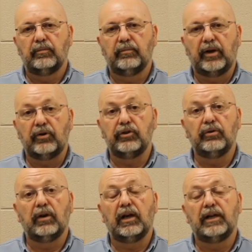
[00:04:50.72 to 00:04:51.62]
better
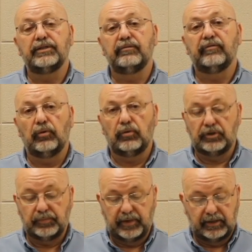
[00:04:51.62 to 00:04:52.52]
utilizing floor
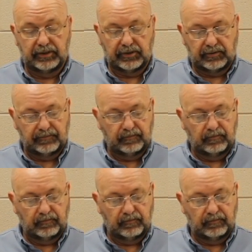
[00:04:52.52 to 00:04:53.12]
space.